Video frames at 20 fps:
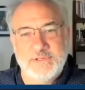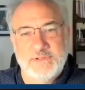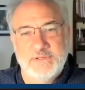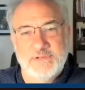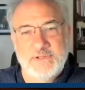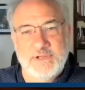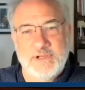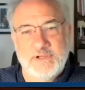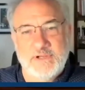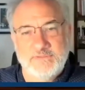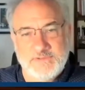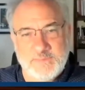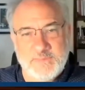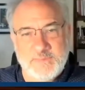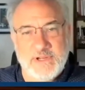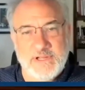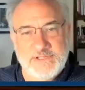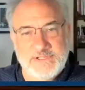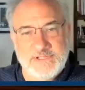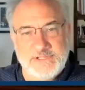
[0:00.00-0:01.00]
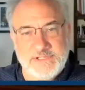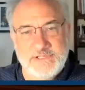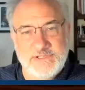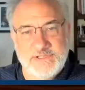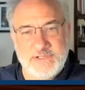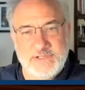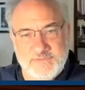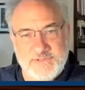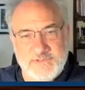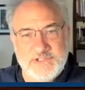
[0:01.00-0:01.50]
of spreadsheet
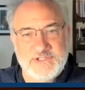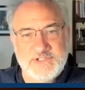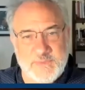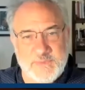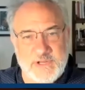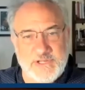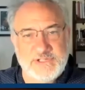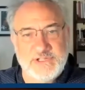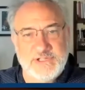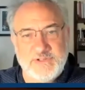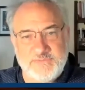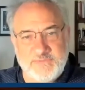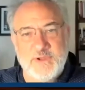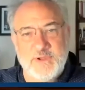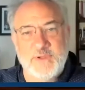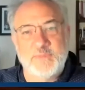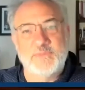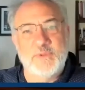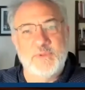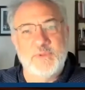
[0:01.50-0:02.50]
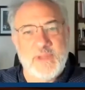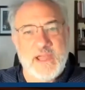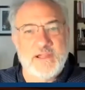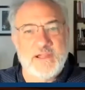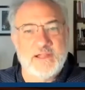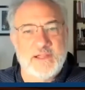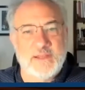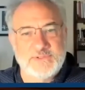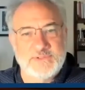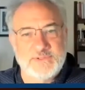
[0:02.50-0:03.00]
of this spreadsheet from the
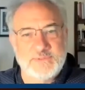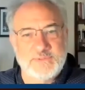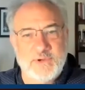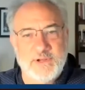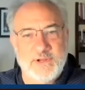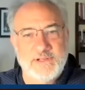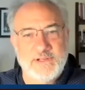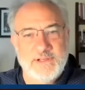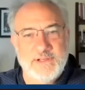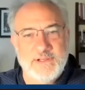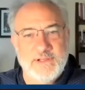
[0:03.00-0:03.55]
backups, right?